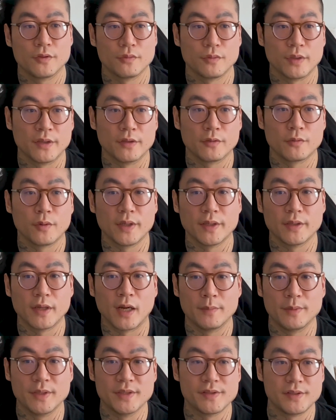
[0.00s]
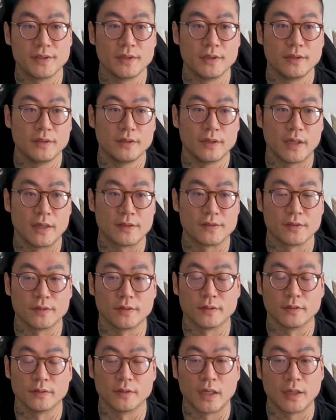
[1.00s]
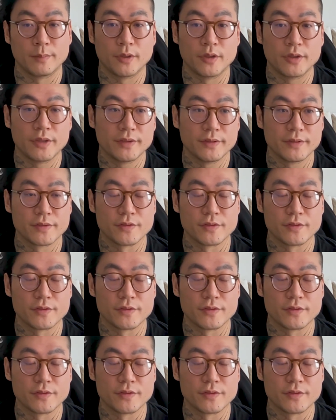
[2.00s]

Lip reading: to integrate IBC as a library.